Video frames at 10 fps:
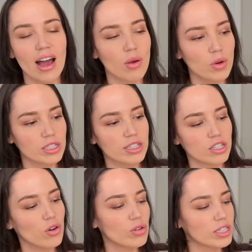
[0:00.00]
I wanted
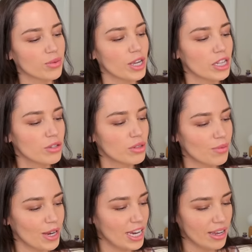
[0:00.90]
to also include
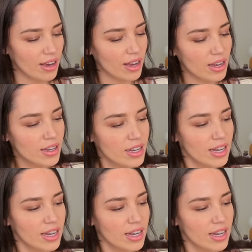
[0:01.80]
them in here.